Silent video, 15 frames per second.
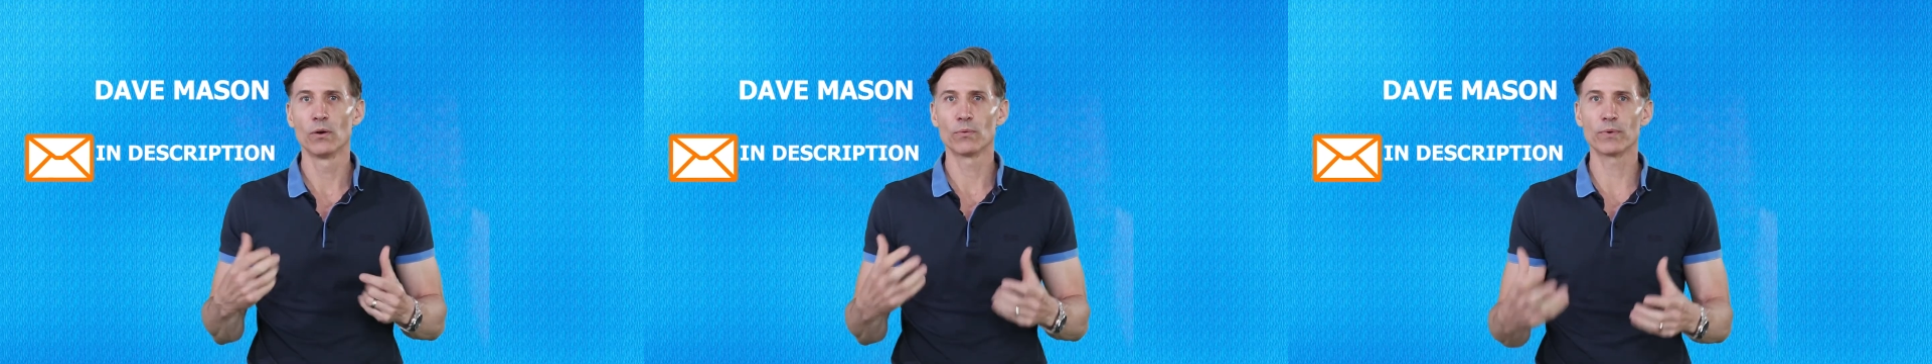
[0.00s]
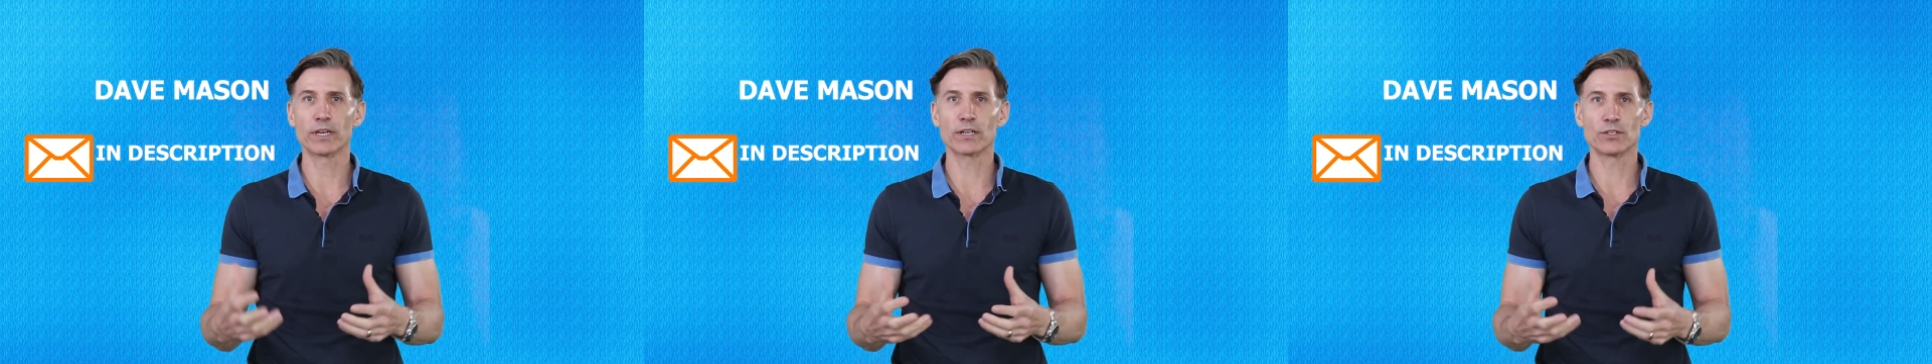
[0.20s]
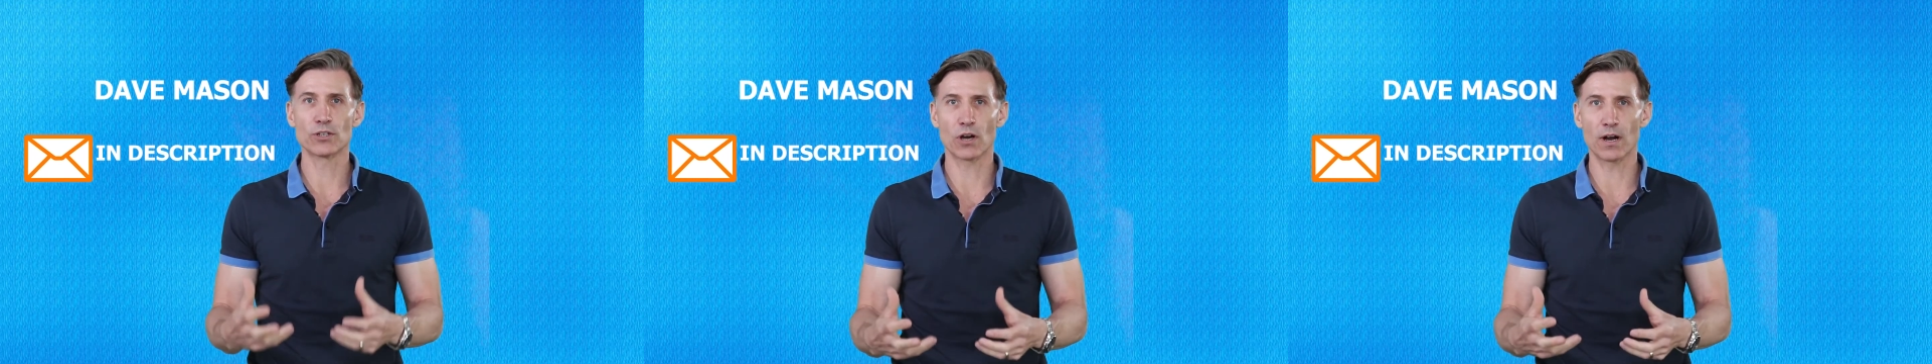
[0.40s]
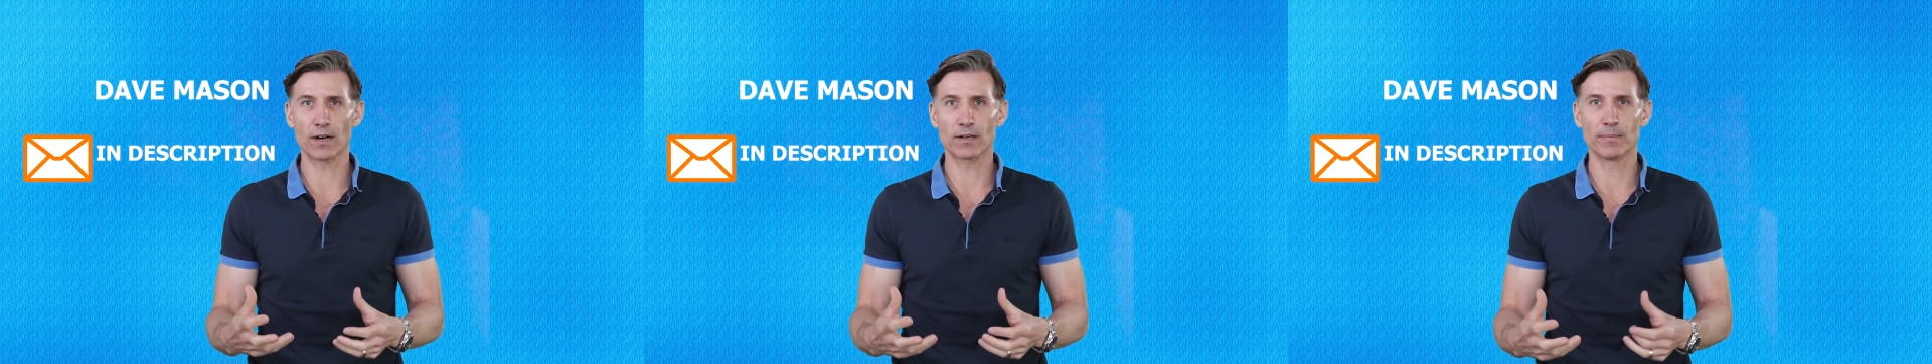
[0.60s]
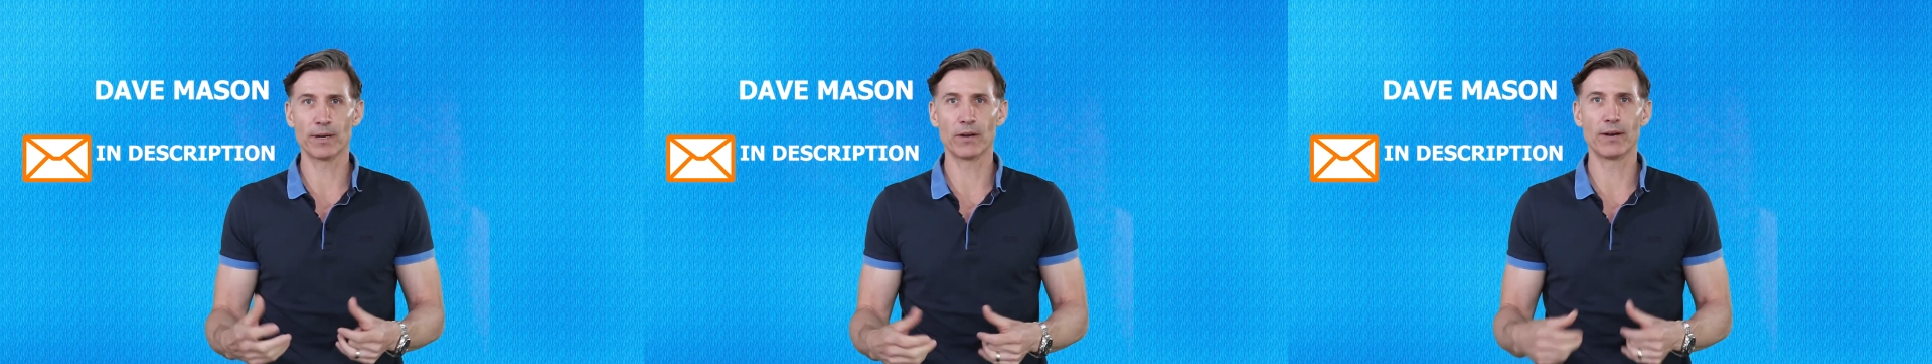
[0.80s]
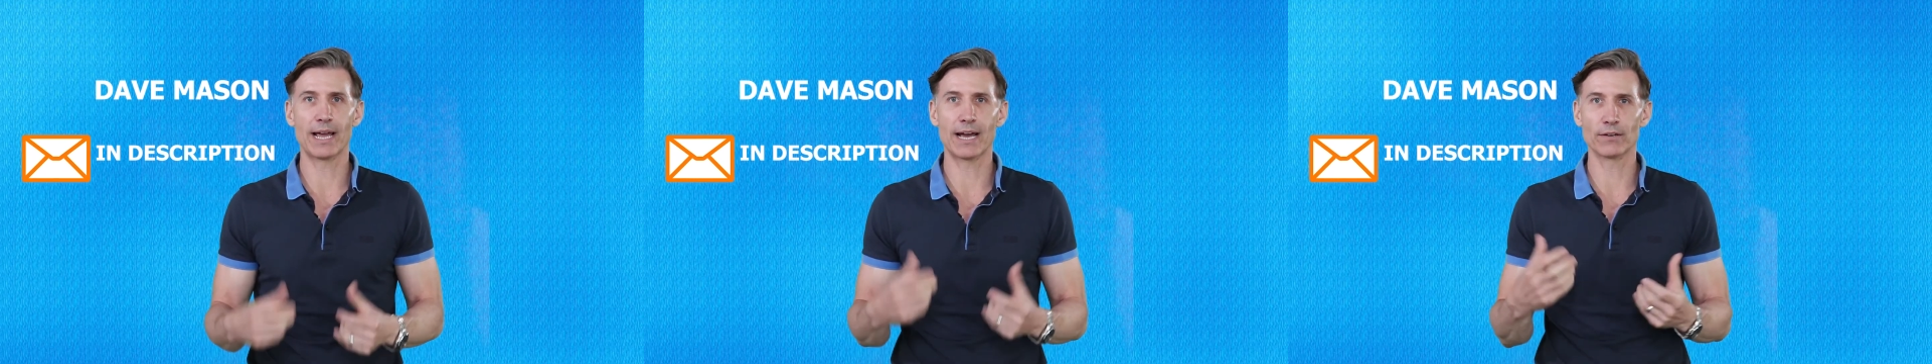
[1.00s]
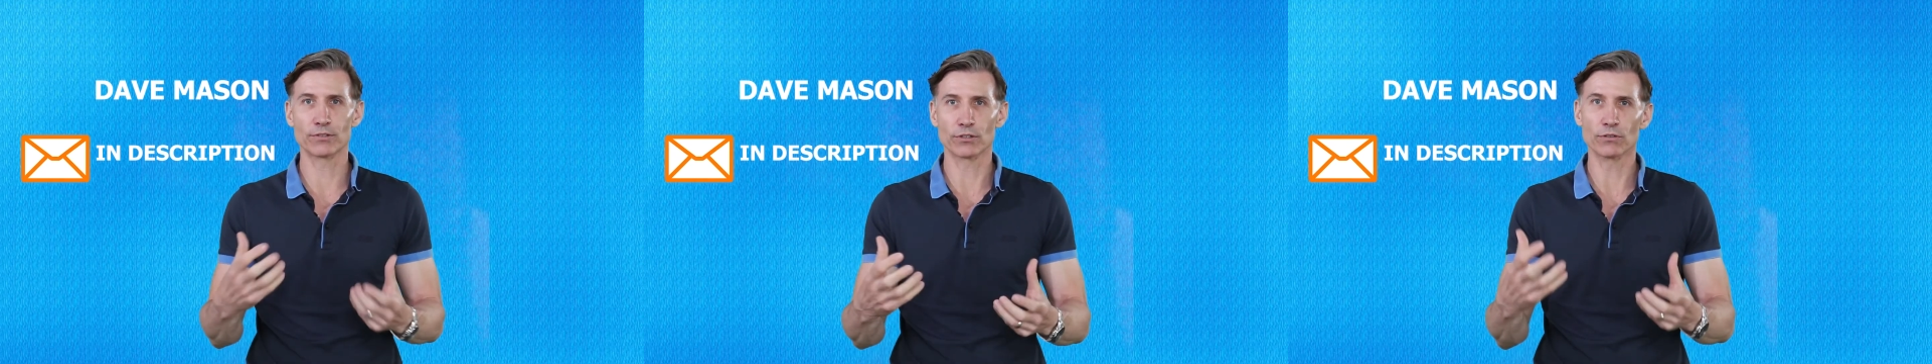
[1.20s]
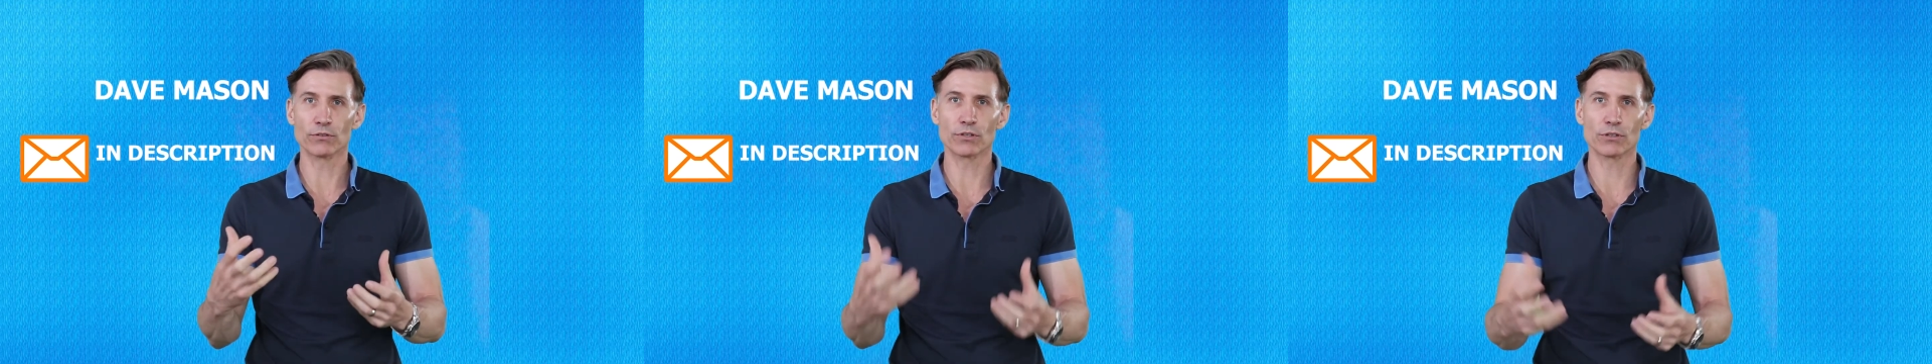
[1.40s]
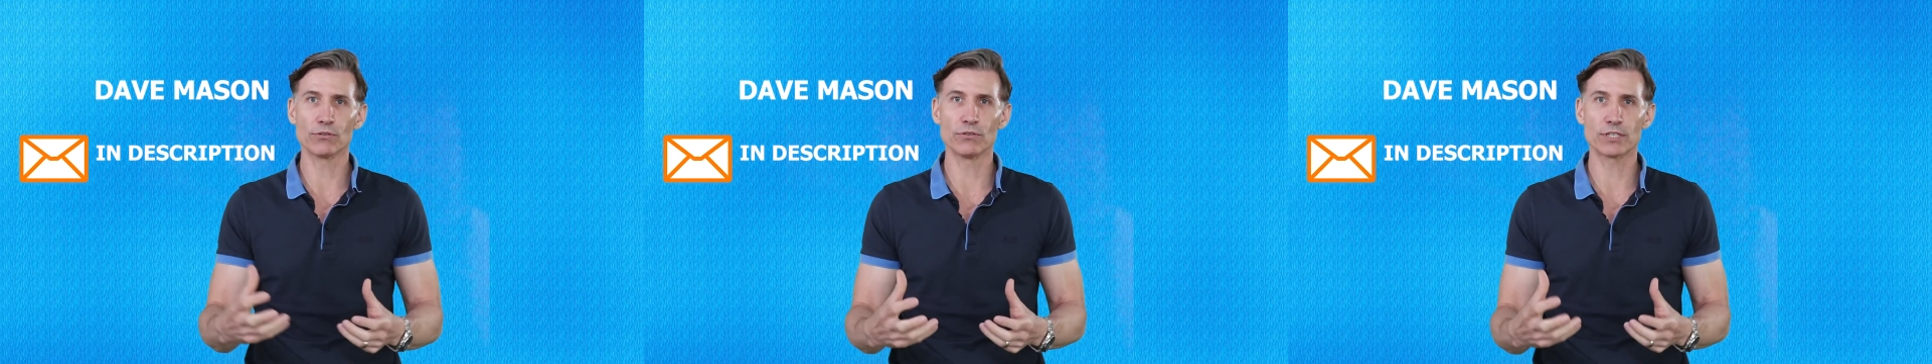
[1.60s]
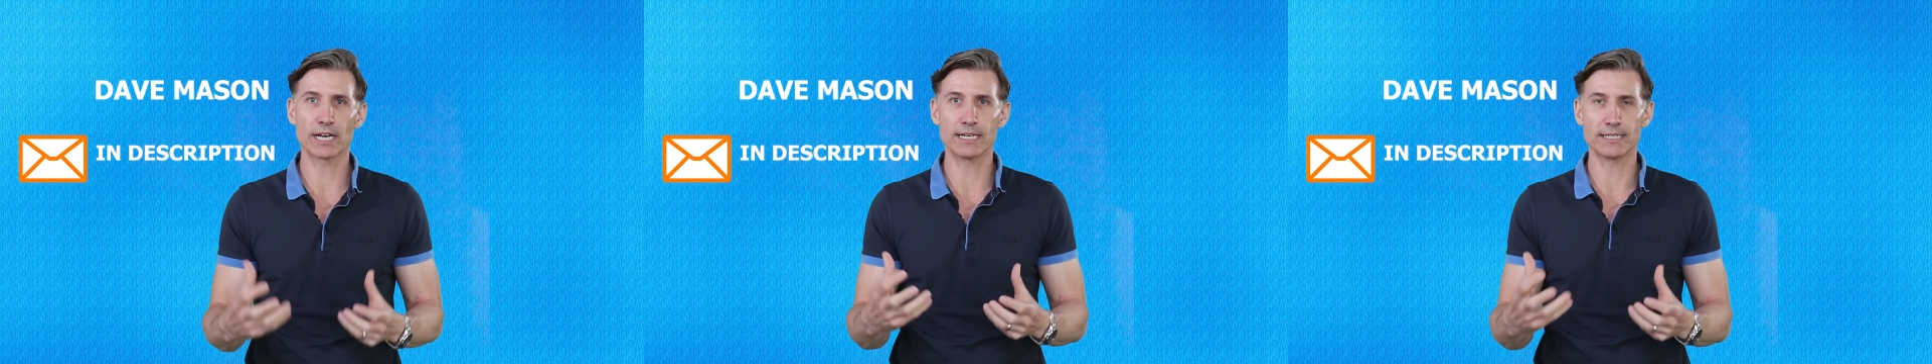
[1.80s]
We can talk about how you
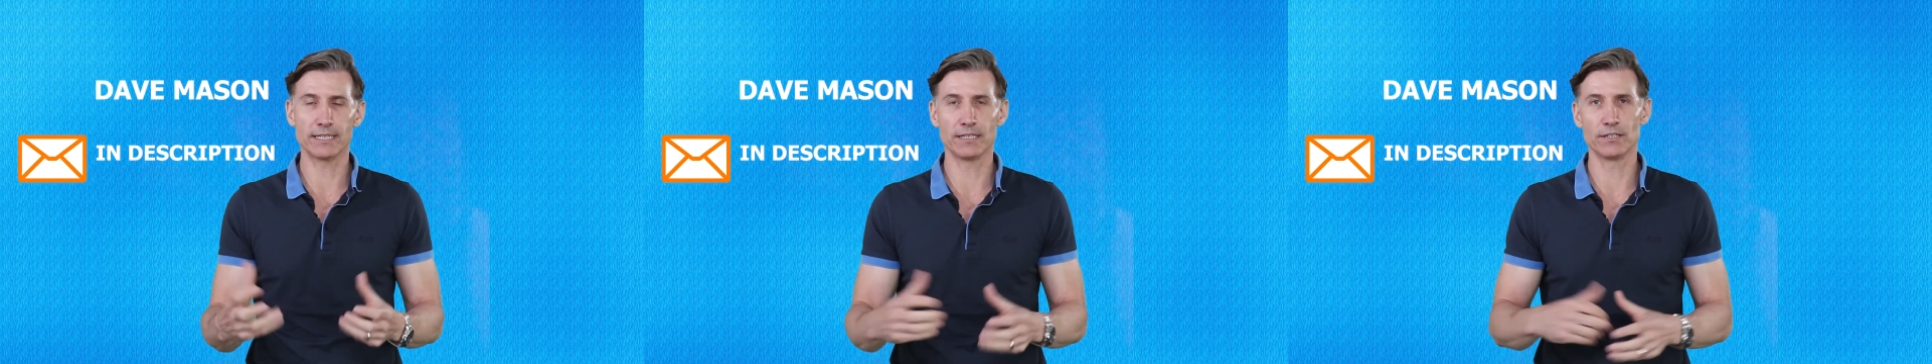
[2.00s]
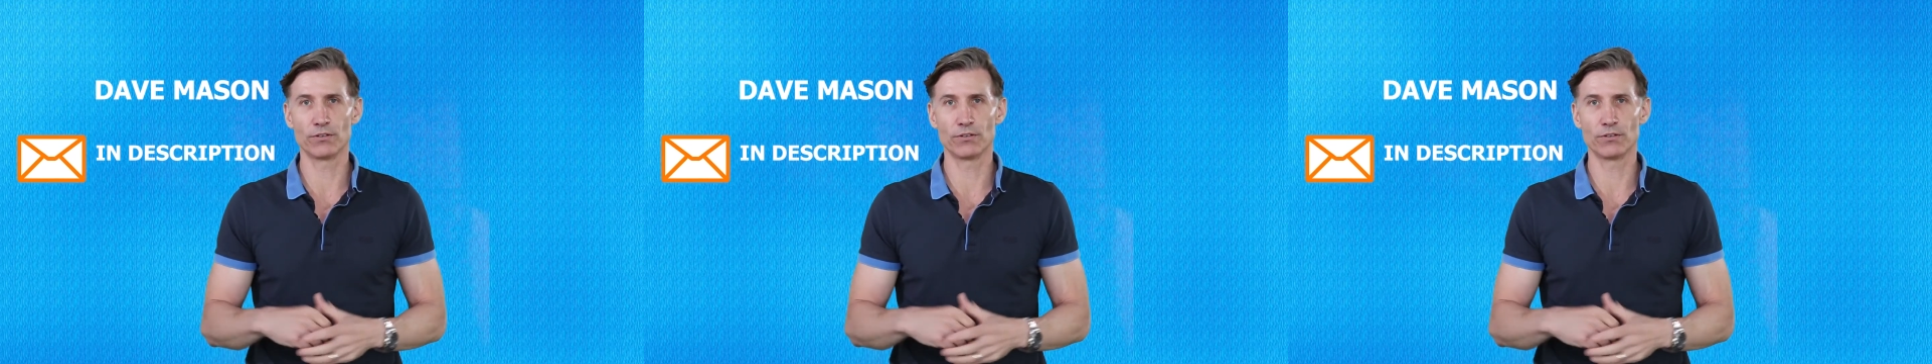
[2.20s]
use IT in